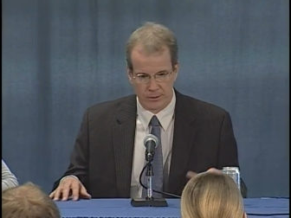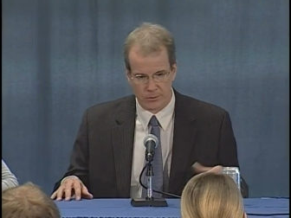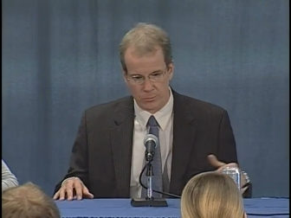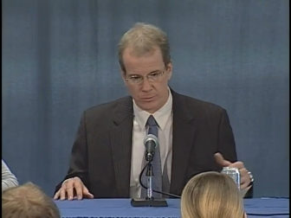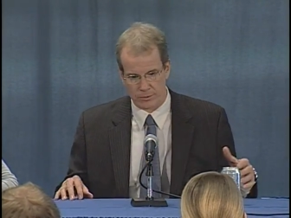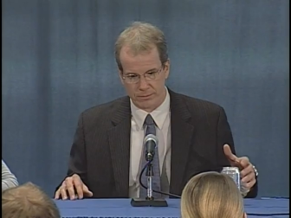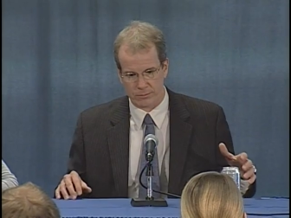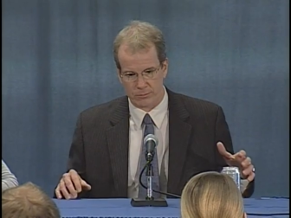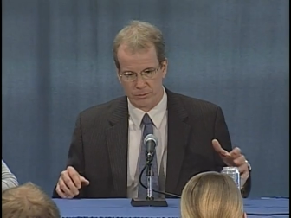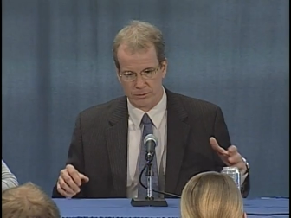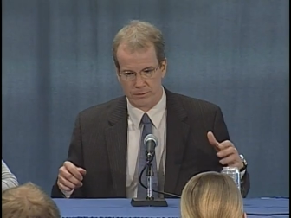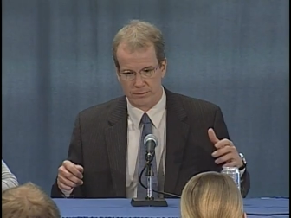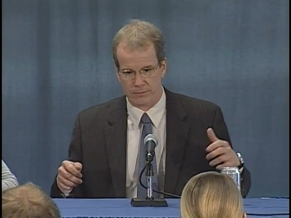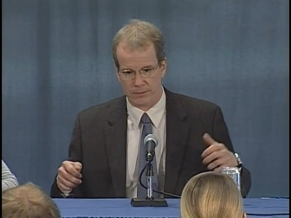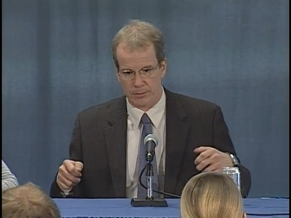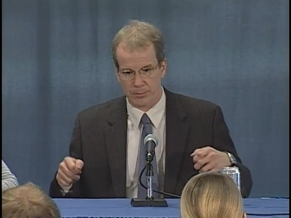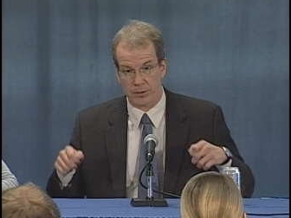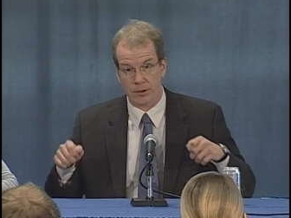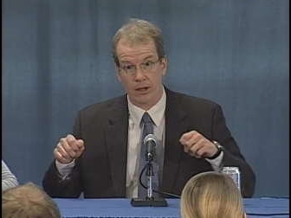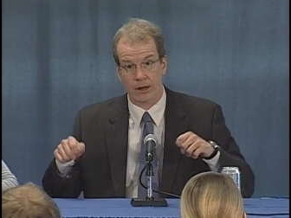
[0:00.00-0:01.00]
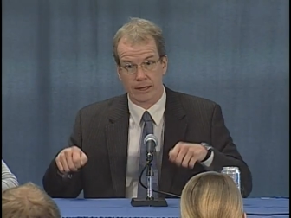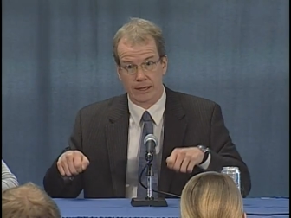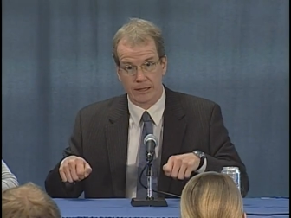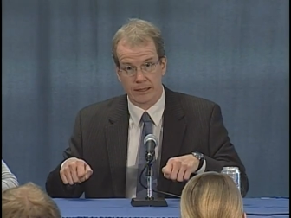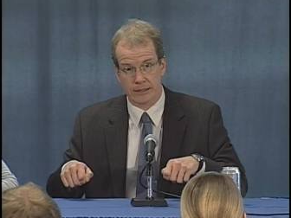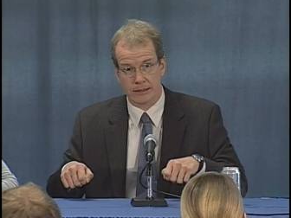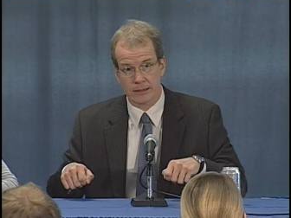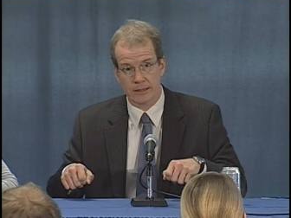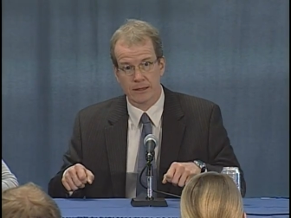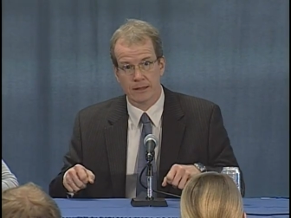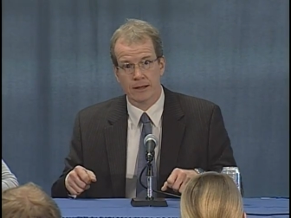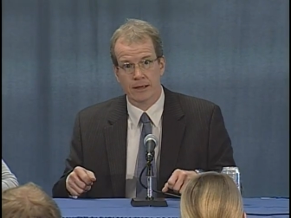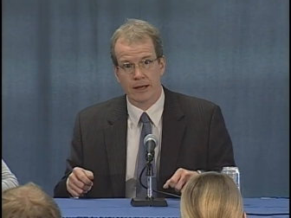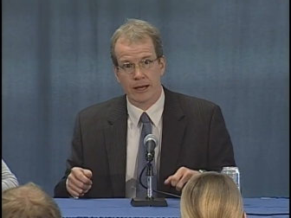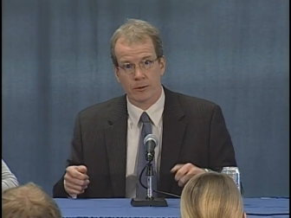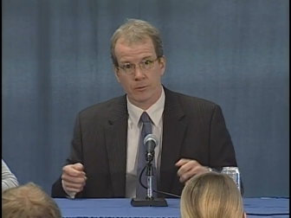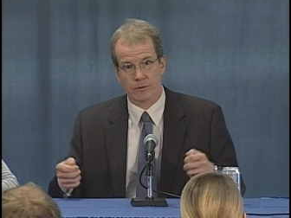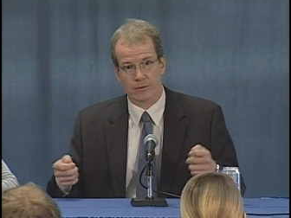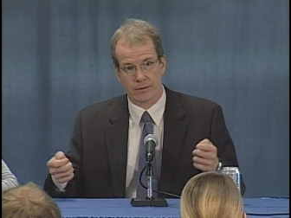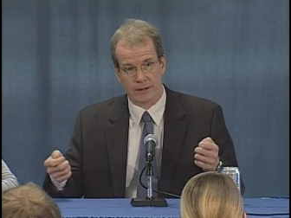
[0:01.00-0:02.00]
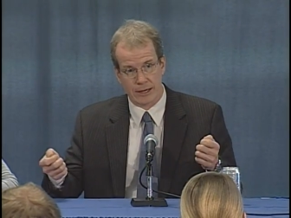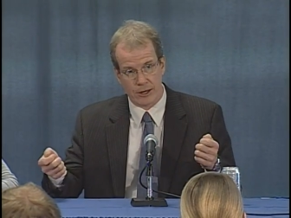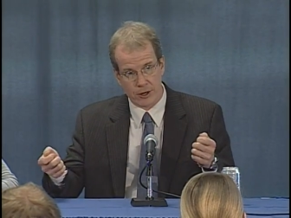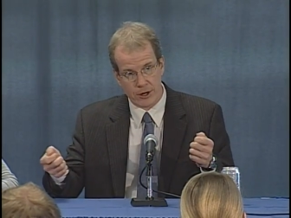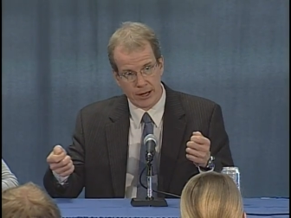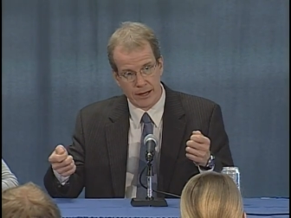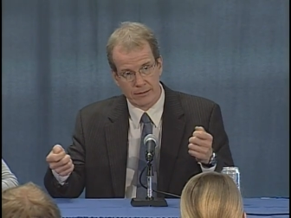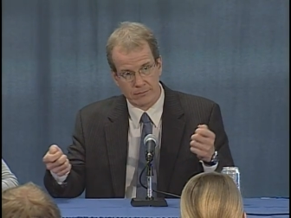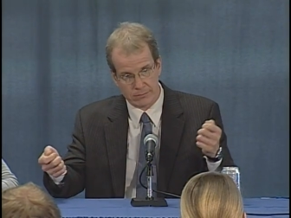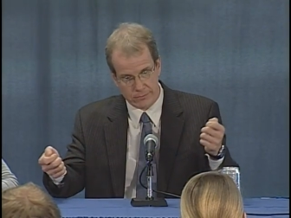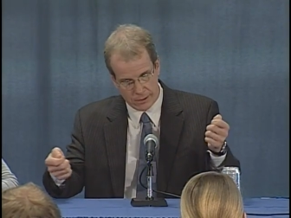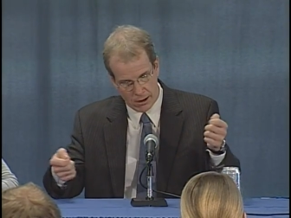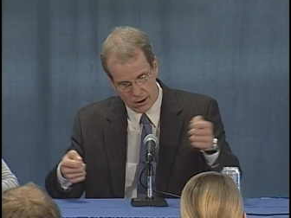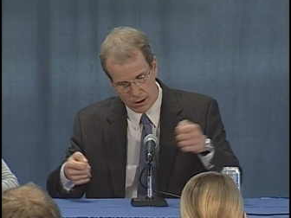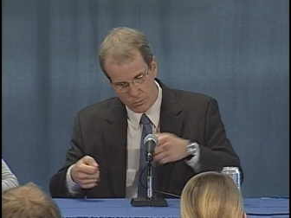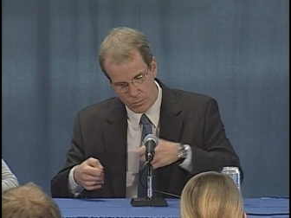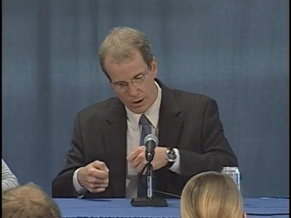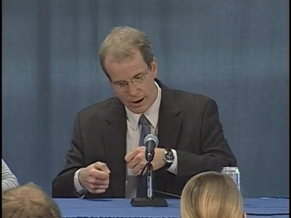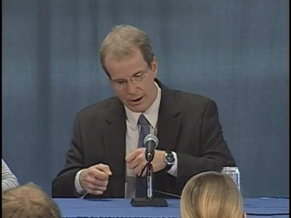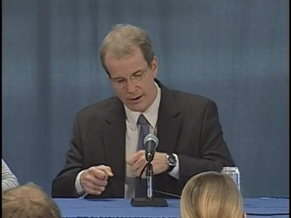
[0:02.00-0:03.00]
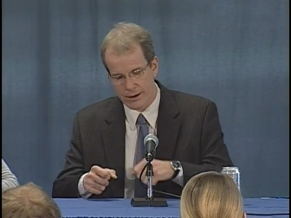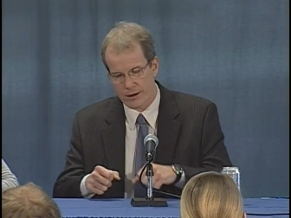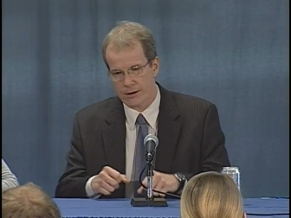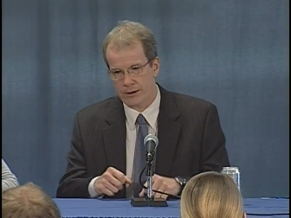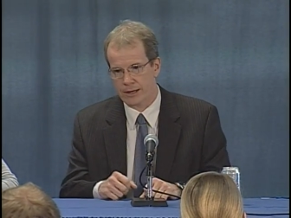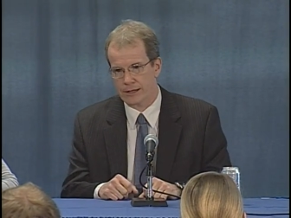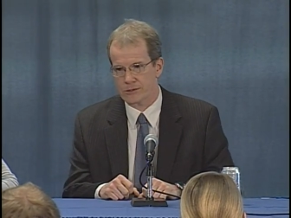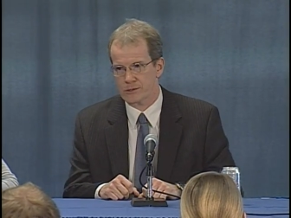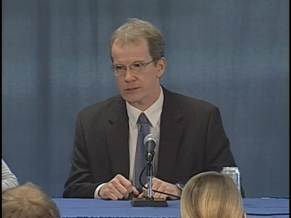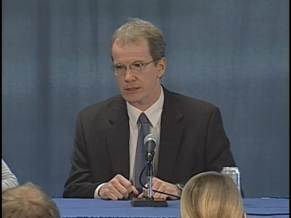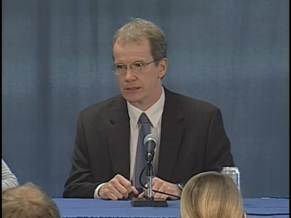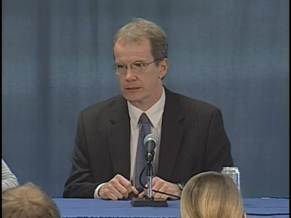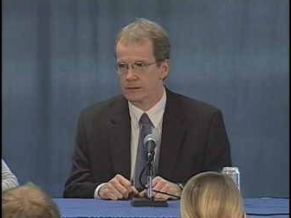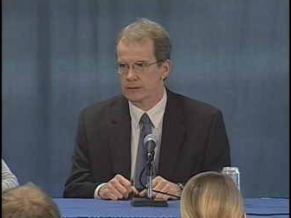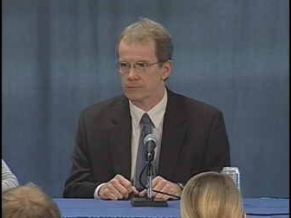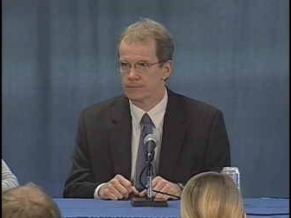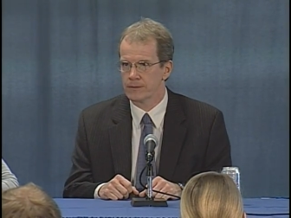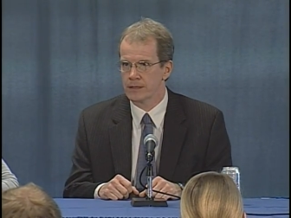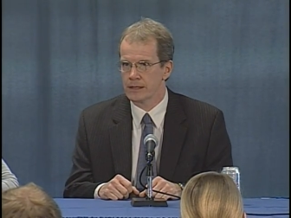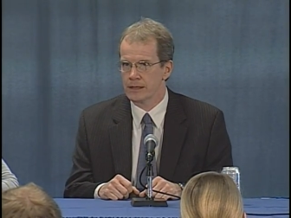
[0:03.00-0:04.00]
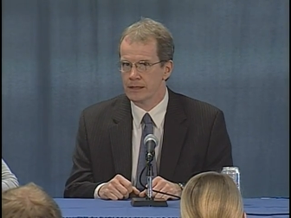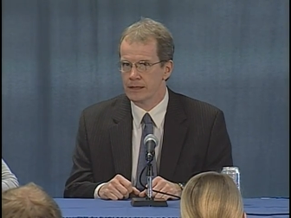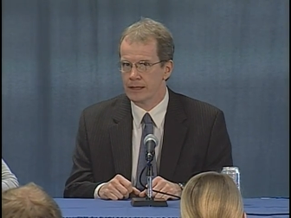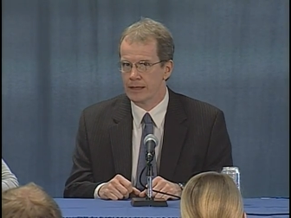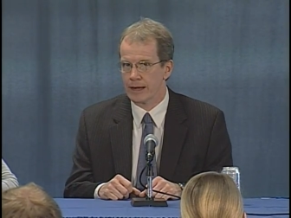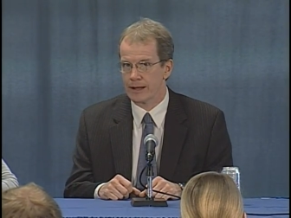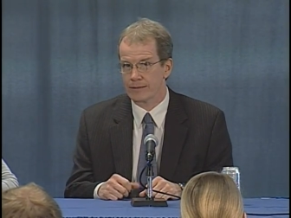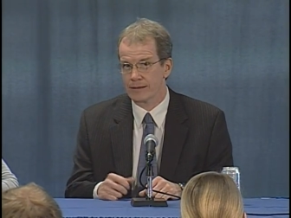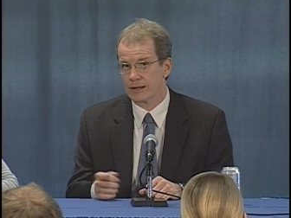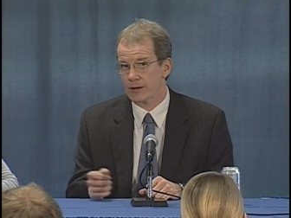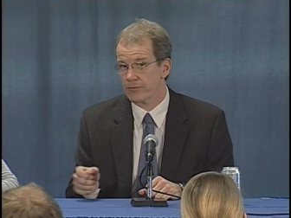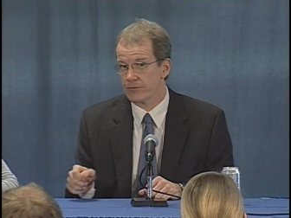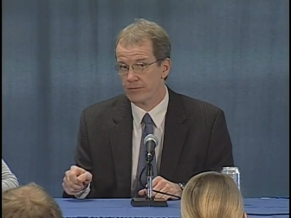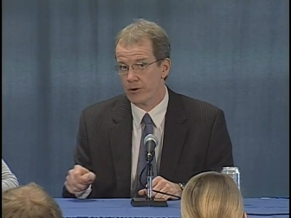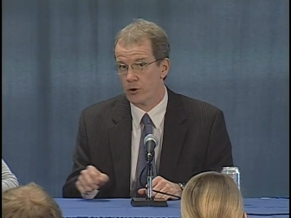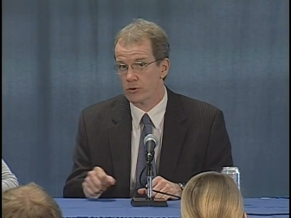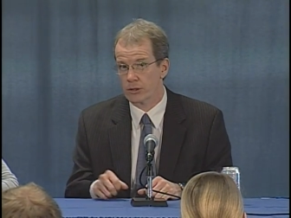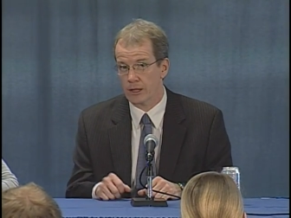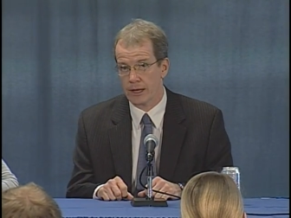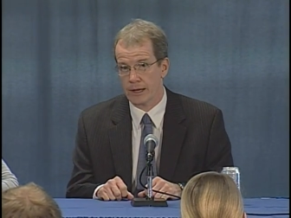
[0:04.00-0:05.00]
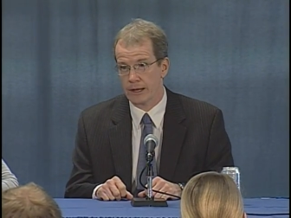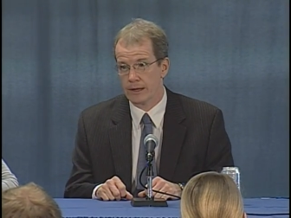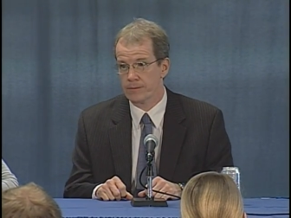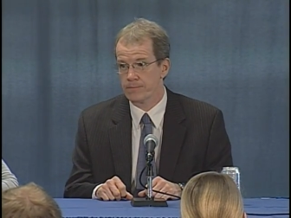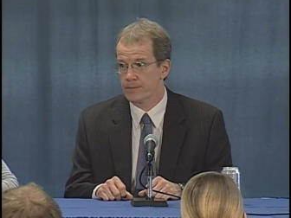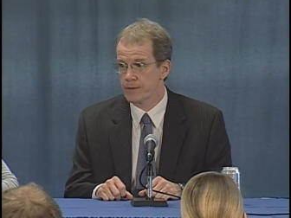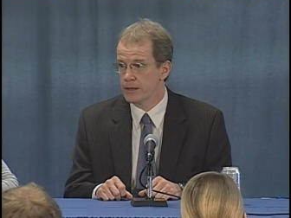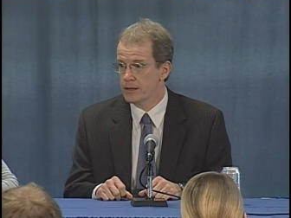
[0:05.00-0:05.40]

with with a plug-in and with an internet hardwire internet signal and I think a phone line.